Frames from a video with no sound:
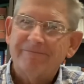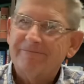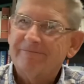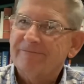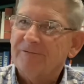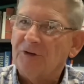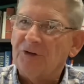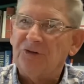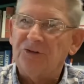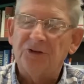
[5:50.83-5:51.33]

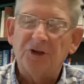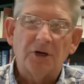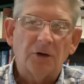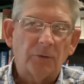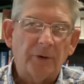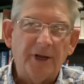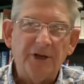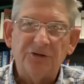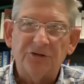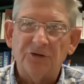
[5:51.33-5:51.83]
for
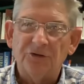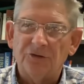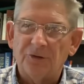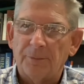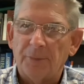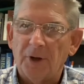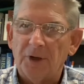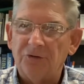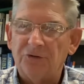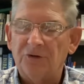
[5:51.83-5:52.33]
generations
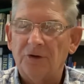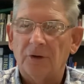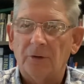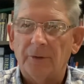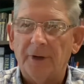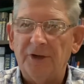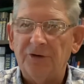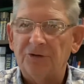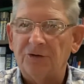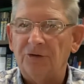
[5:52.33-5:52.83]
upon
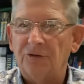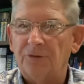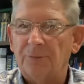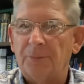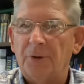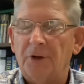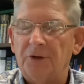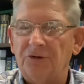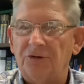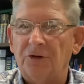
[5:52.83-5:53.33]
generations
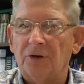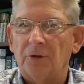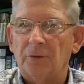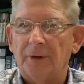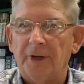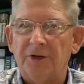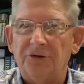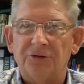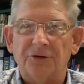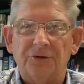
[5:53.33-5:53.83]
upon
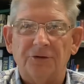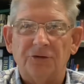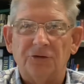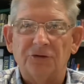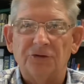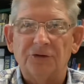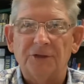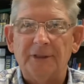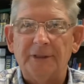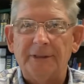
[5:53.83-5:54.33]

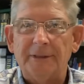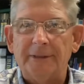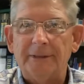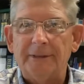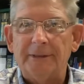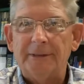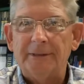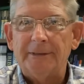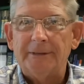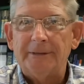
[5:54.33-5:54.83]
generations.
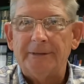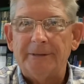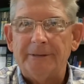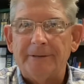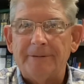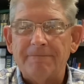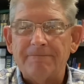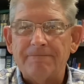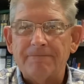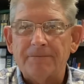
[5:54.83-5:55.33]

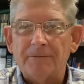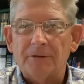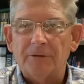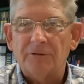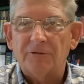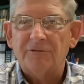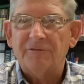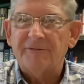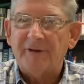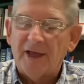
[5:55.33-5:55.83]

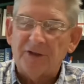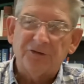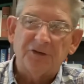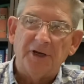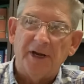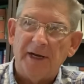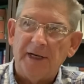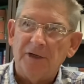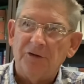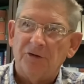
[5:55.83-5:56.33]
It's
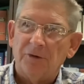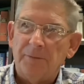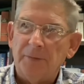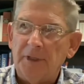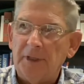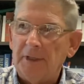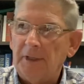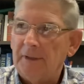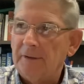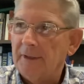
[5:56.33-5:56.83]
fascinating to
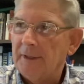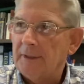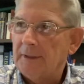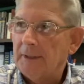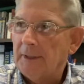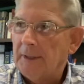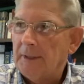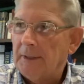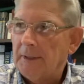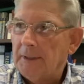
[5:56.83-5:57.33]
me that
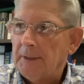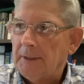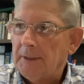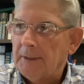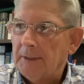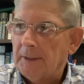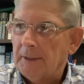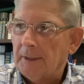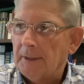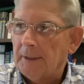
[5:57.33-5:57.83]

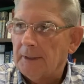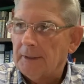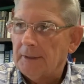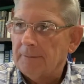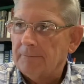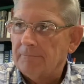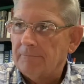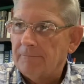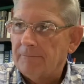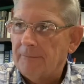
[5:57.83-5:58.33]

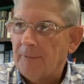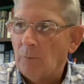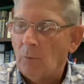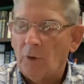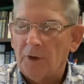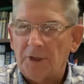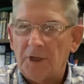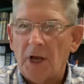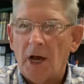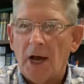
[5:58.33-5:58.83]
that
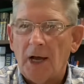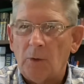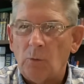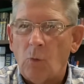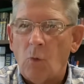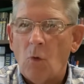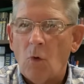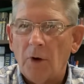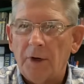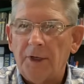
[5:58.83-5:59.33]
what God
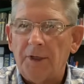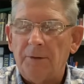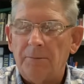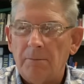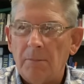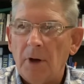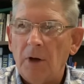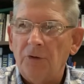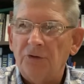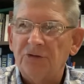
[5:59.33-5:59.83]
wanted
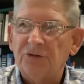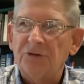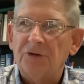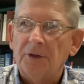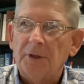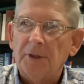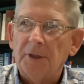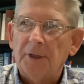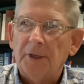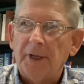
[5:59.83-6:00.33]
most
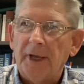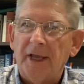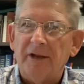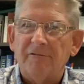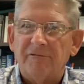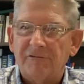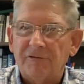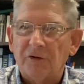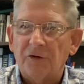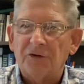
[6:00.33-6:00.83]

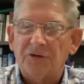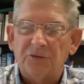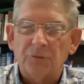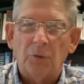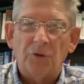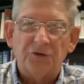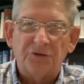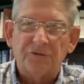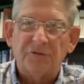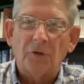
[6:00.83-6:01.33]
and first
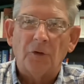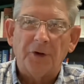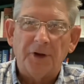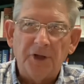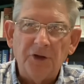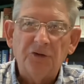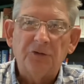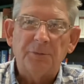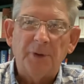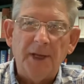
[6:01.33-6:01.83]
was for
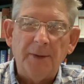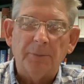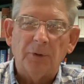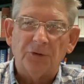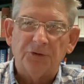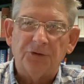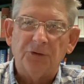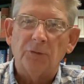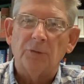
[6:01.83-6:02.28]
his people to